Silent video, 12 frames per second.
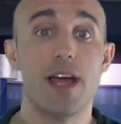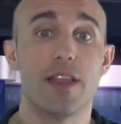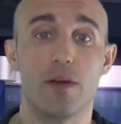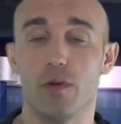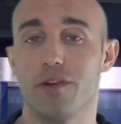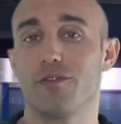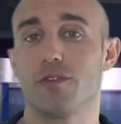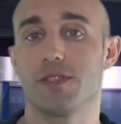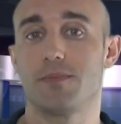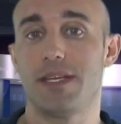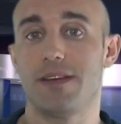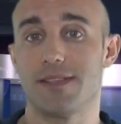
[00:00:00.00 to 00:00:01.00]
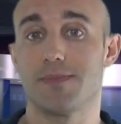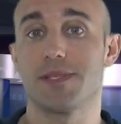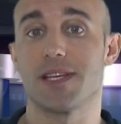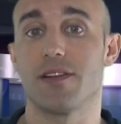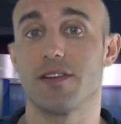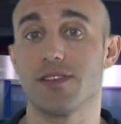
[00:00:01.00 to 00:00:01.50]
That will of course be his
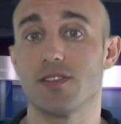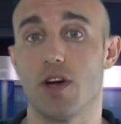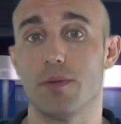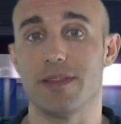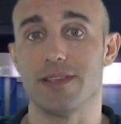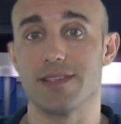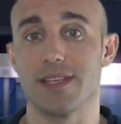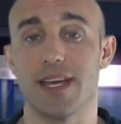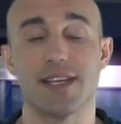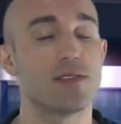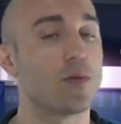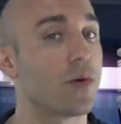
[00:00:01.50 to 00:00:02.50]
Psionic Storm in this case.